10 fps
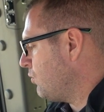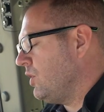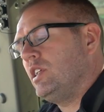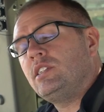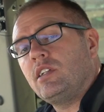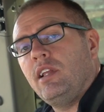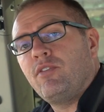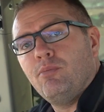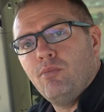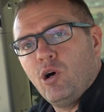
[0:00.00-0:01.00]
realistically,
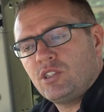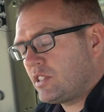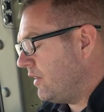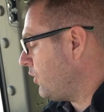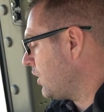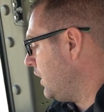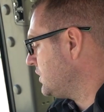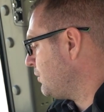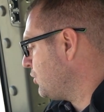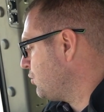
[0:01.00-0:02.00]
for most of our
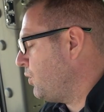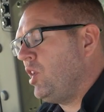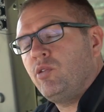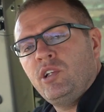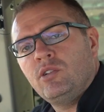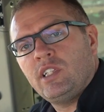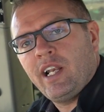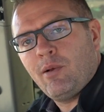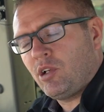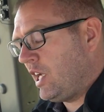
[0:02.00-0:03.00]
customers, we don't use
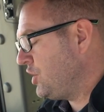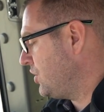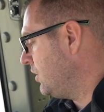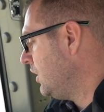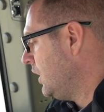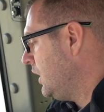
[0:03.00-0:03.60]
that application.